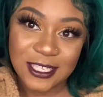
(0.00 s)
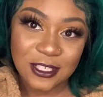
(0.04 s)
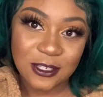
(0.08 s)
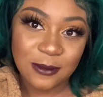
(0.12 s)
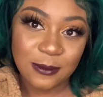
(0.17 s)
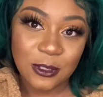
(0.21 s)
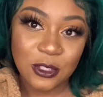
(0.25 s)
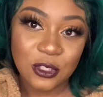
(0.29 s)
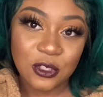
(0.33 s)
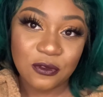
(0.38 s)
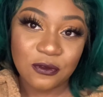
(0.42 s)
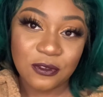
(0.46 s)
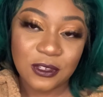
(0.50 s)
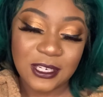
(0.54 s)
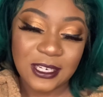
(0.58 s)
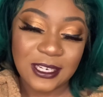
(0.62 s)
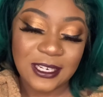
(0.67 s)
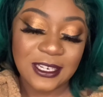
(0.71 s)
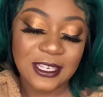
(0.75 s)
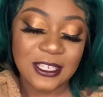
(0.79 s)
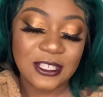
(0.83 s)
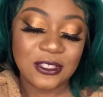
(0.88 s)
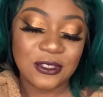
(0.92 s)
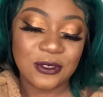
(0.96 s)
I hope that you
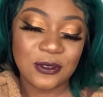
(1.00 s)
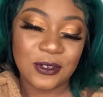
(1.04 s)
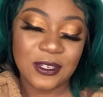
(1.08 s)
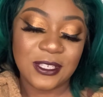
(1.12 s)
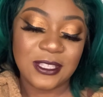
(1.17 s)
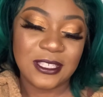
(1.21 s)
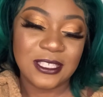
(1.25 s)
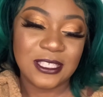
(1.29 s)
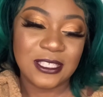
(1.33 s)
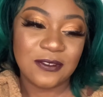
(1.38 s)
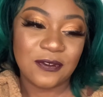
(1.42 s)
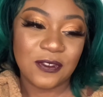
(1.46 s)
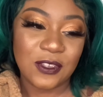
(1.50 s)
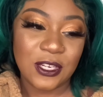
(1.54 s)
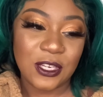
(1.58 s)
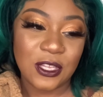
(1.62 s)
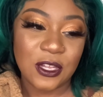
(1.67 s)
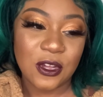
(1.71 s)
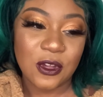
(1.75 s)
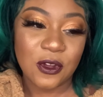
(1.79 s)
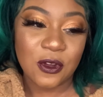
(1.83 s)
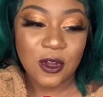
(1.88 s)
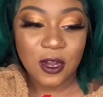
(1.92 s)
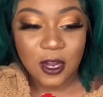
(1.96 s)
really enjoyed this
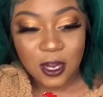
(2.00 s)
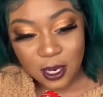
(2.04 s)
video.